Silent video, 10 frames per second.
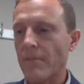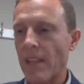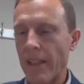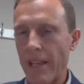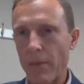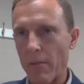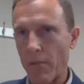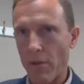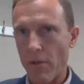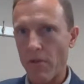let people
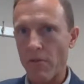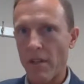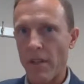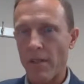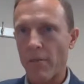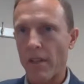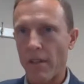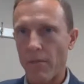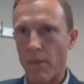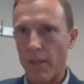know,
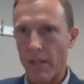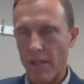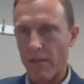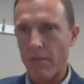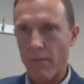but to then